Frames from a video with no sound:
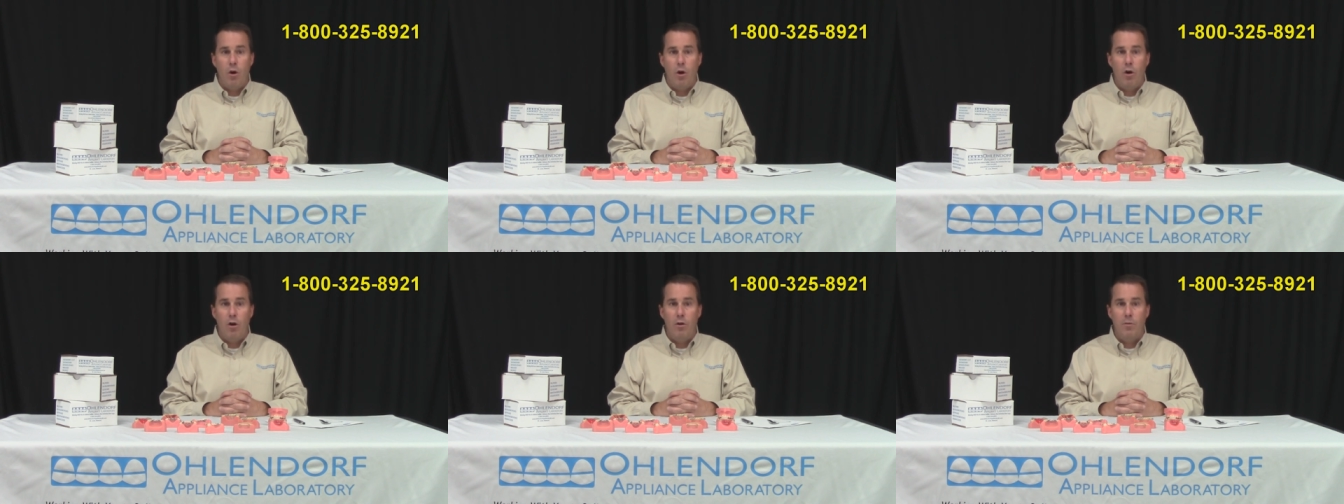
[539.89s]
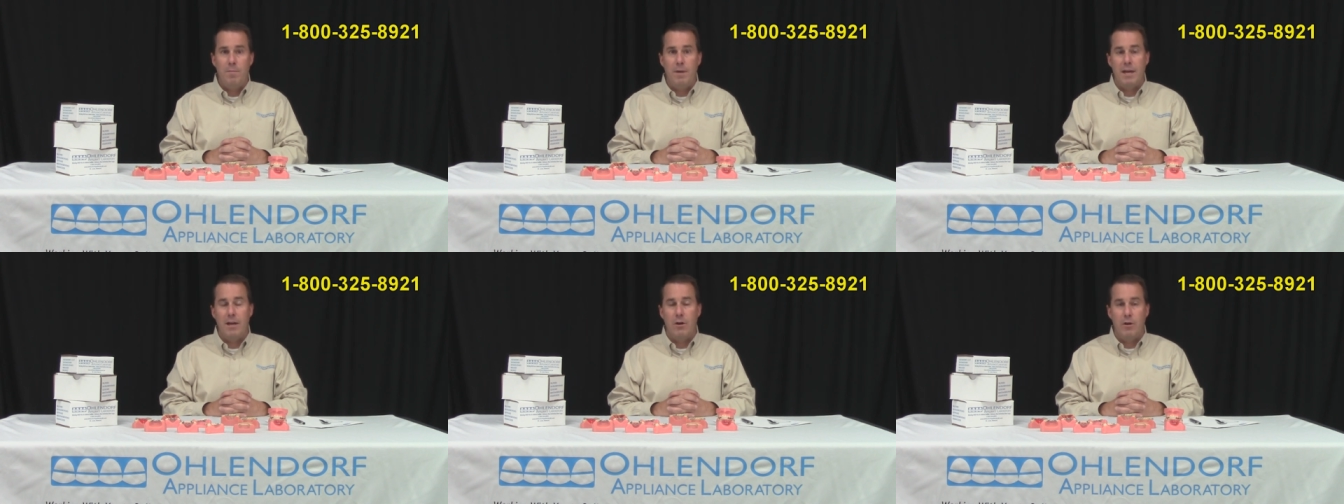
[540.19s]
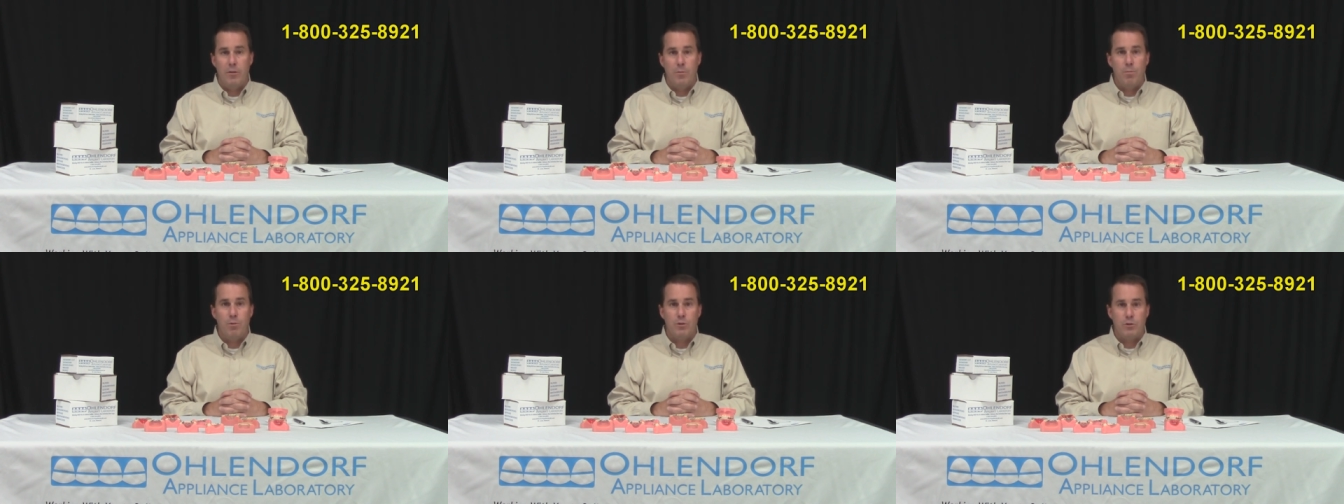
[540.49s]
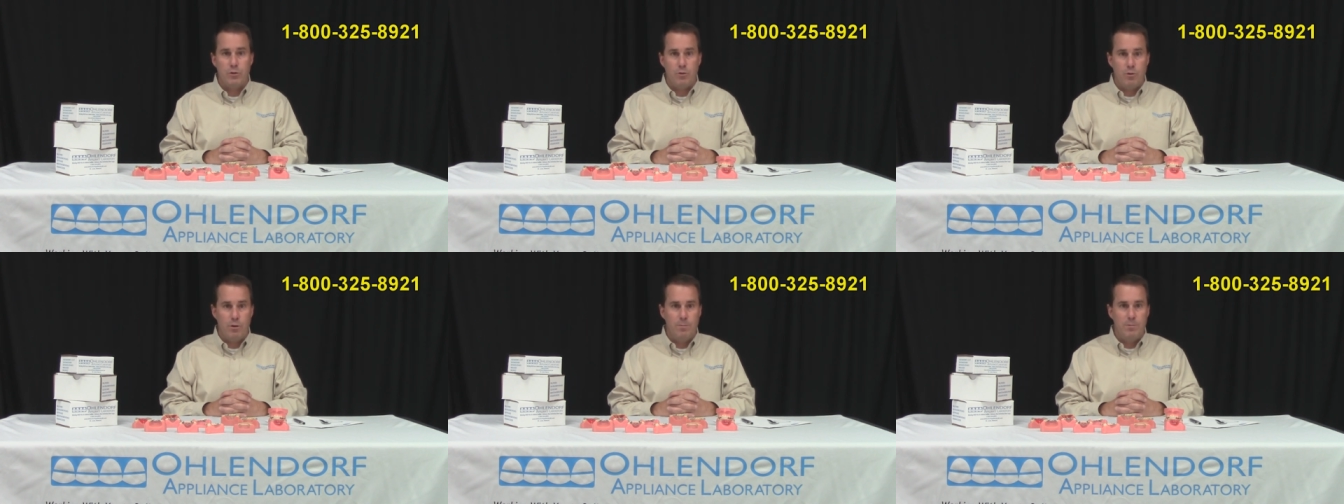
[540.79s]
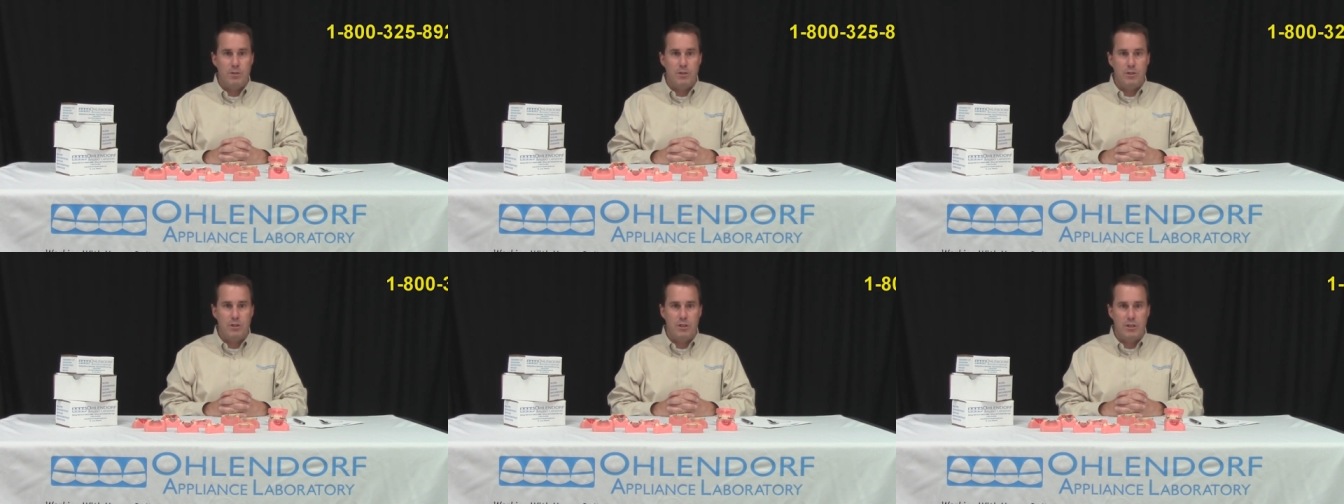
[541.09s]
"Call me" on the
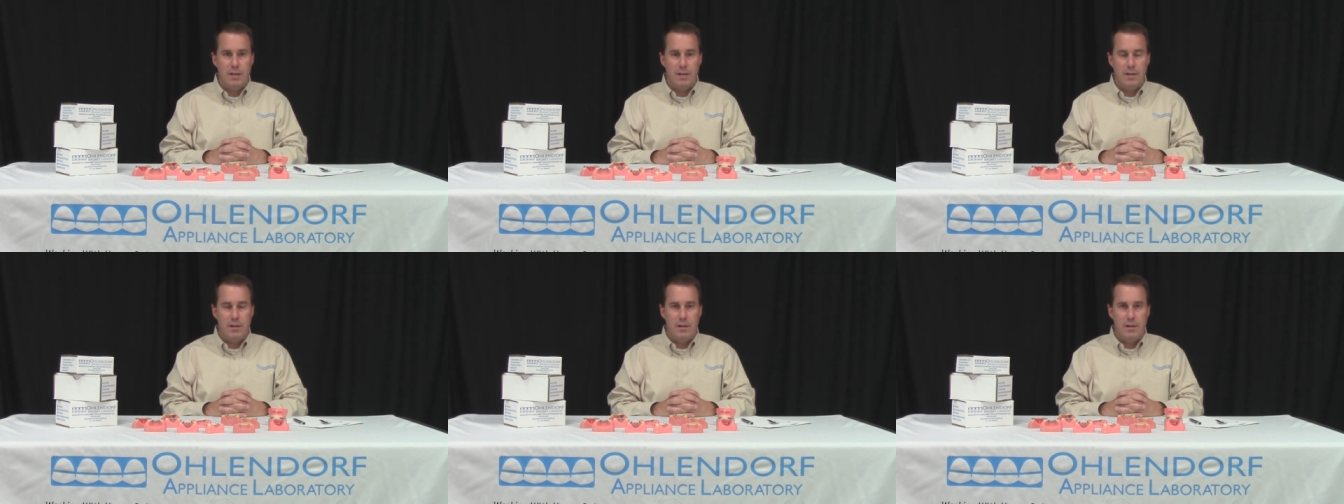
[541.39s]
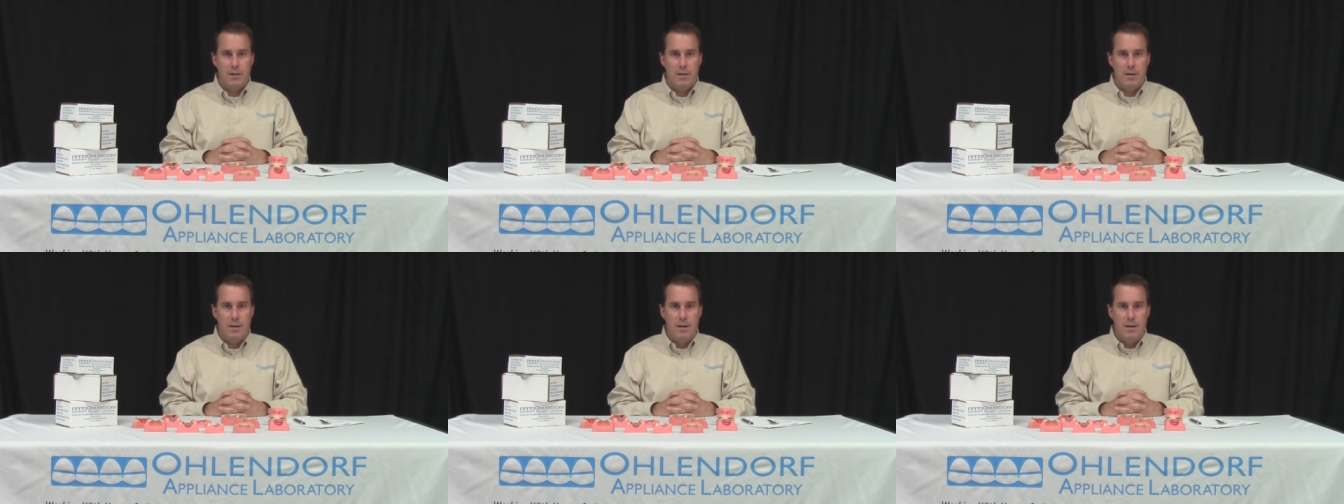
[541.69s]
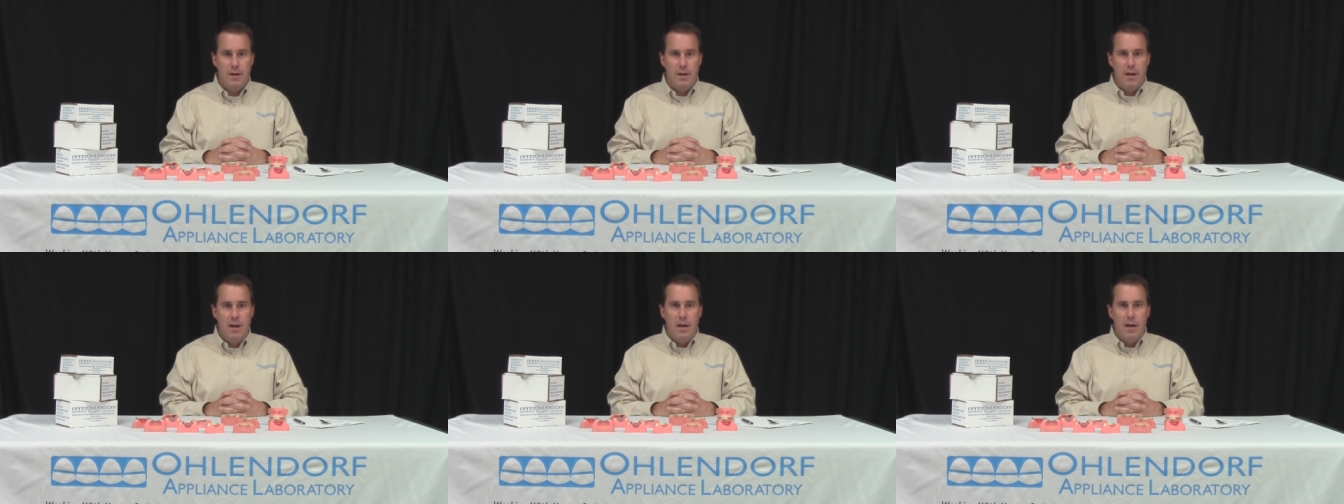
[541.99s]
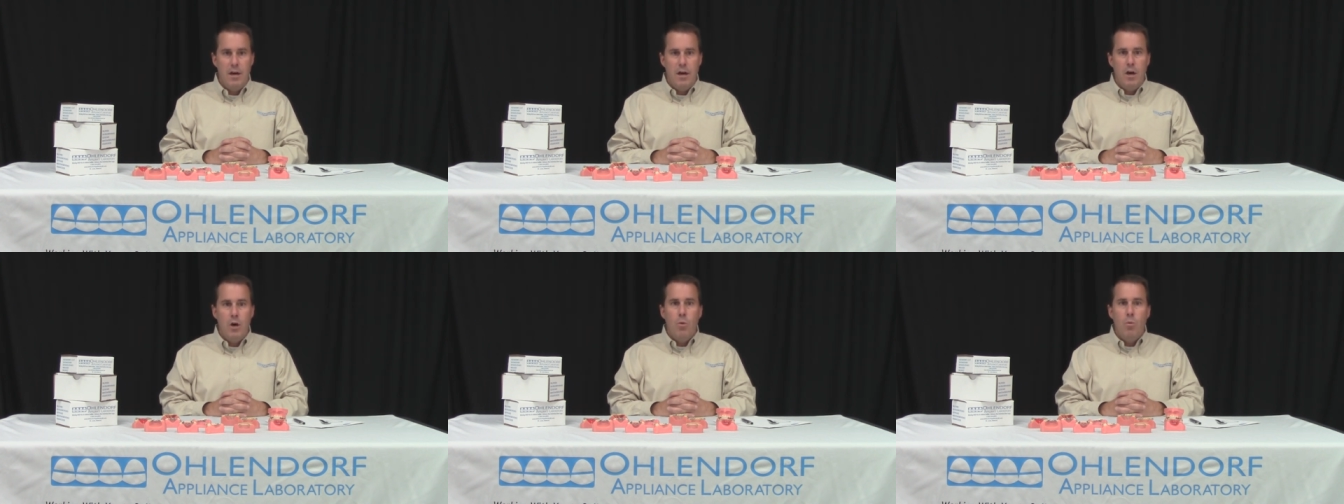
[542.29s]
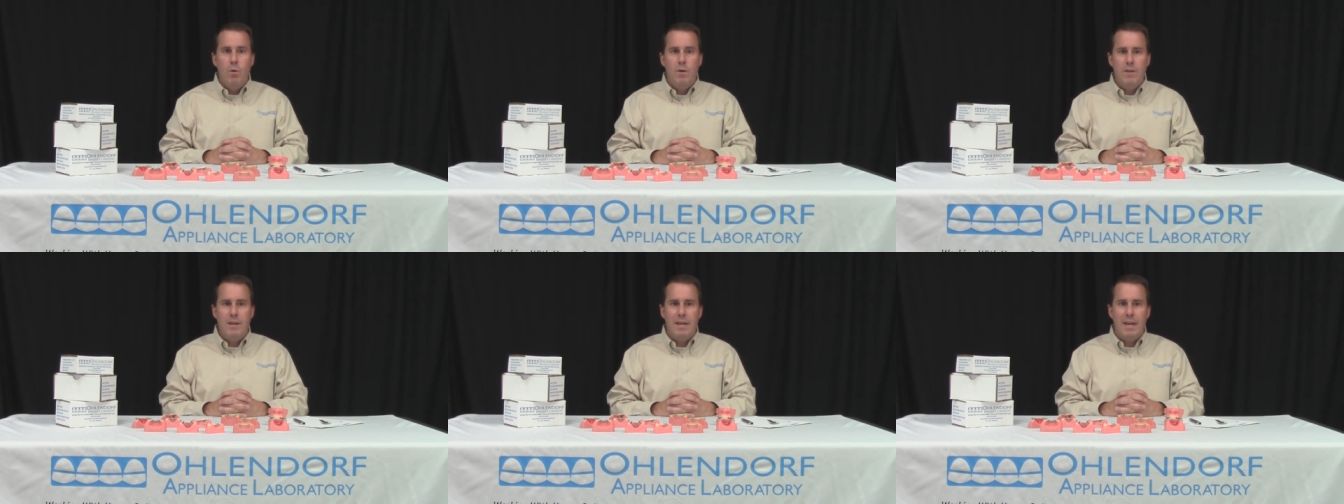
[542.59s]
prescription sheet.
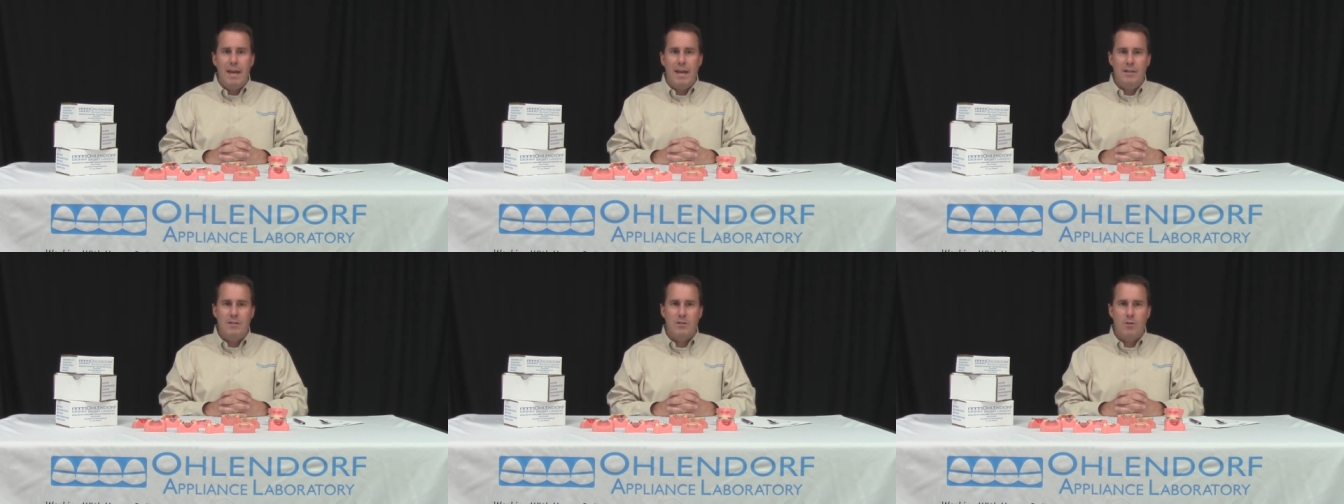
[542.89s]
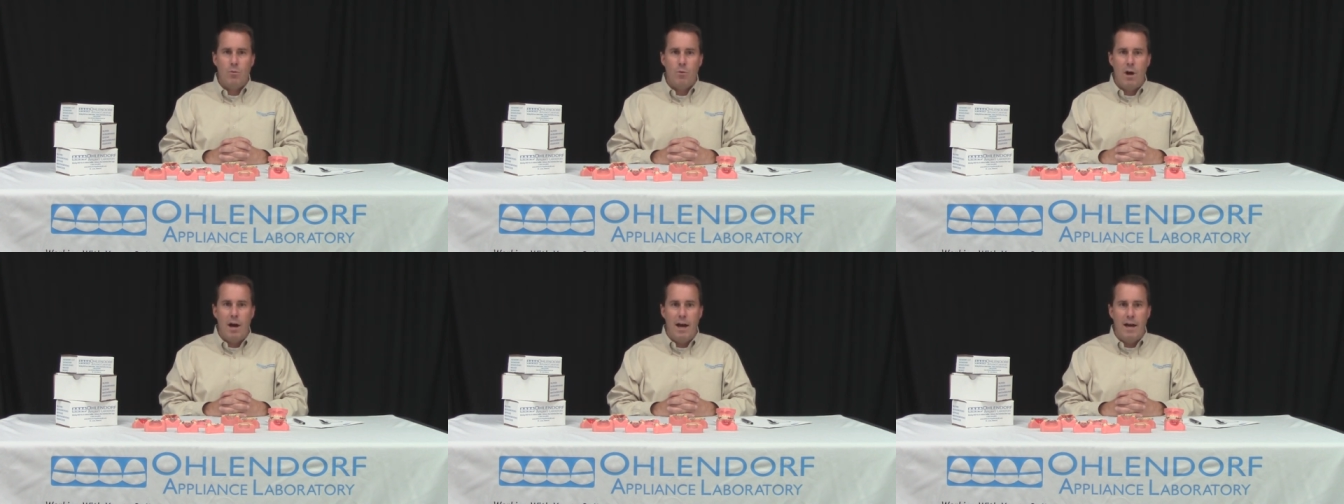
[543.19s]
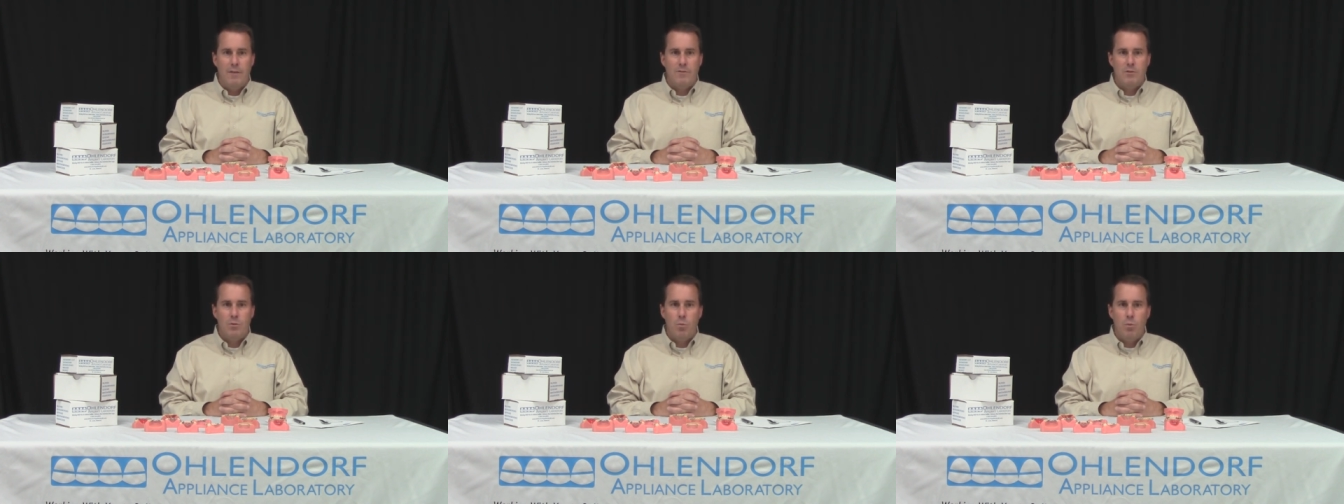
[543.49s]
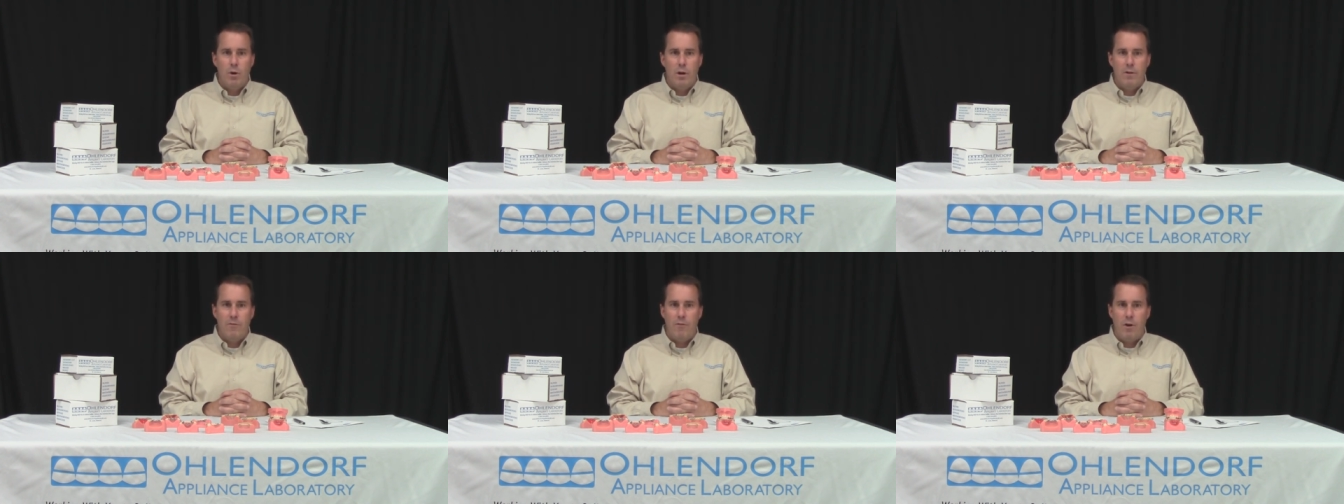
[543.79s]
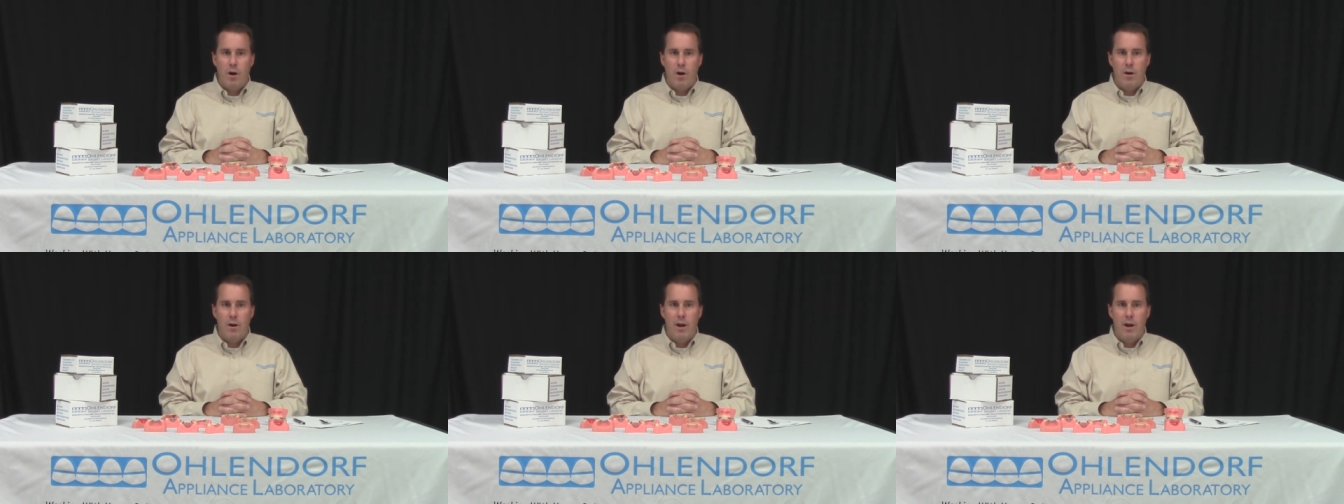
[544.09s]
When the case arrives, one of